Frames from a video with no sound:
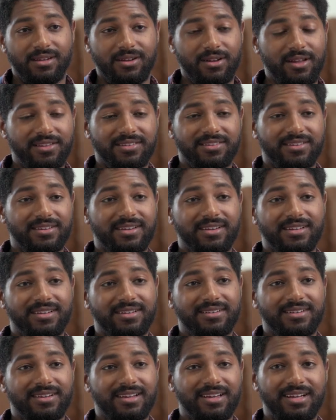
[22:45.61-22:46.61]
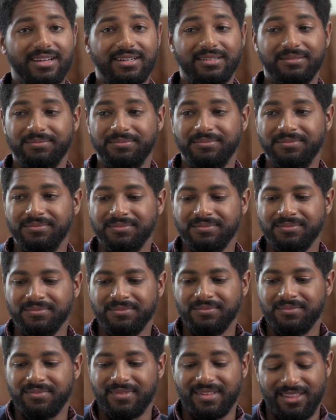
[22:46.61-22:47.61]
no, that's good.
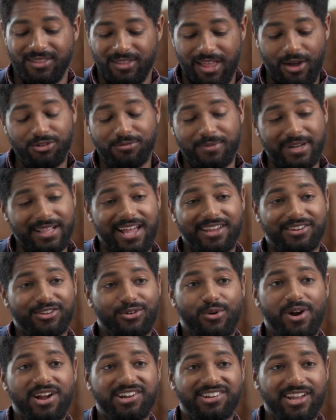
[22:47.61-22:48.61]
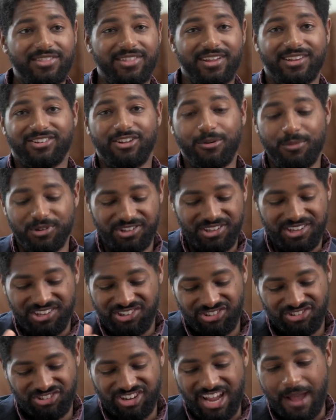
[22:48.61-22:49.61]
That was my last question. I think so much of this
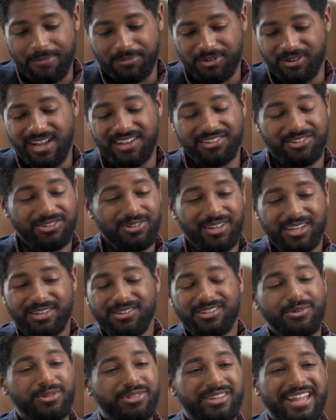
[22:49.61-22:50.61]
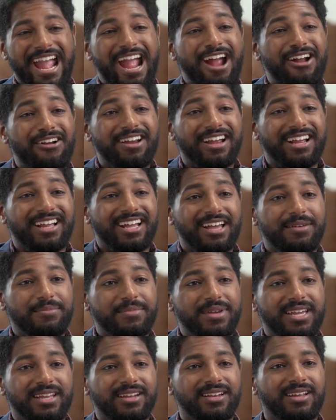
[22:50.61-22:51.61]
chapter has to do, like you said, with caring.
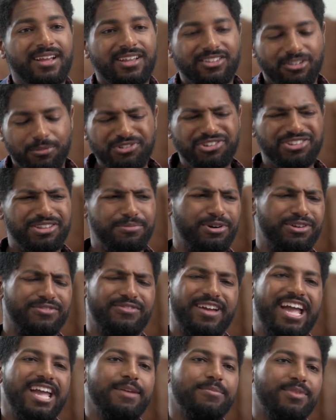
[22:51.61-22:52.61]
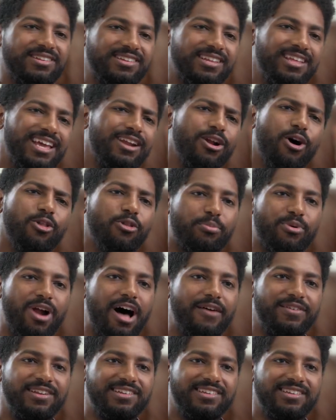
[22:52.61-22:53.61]
So much of the book of Amos and all the
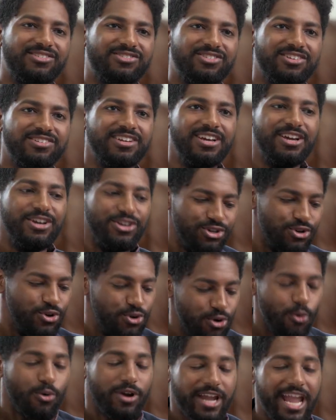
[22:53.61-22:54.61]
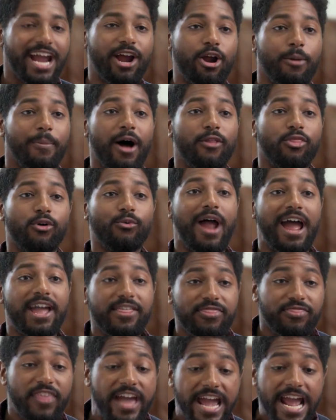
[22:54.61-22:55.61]
prophets, it's just, you don't care about the right
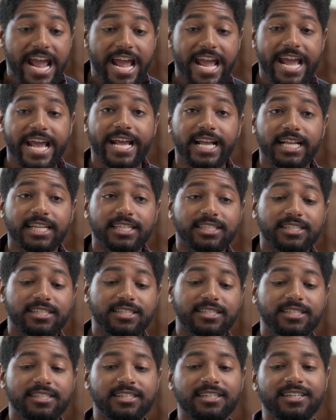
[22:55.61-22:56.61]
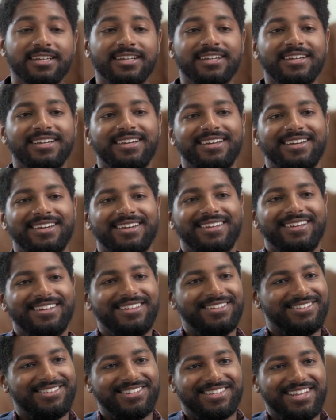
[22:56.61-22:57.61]
things.
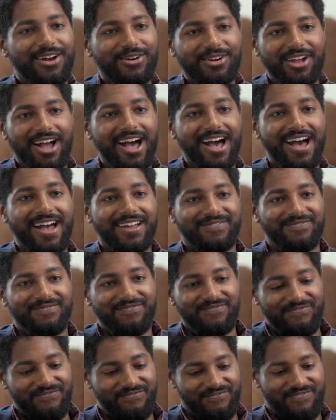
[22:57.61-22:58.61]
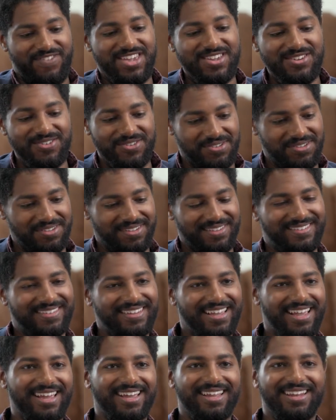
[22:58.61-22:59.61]
It's just how God feels,
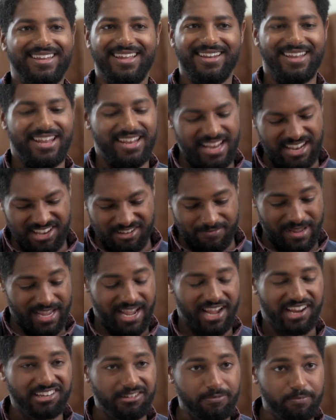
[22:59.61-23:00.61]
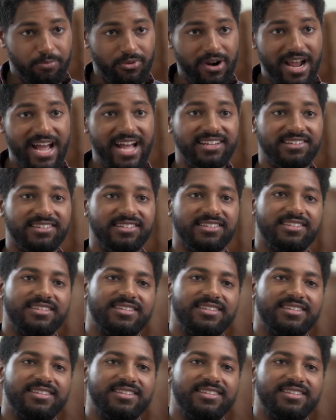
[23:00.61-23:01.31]
and it's being expressed.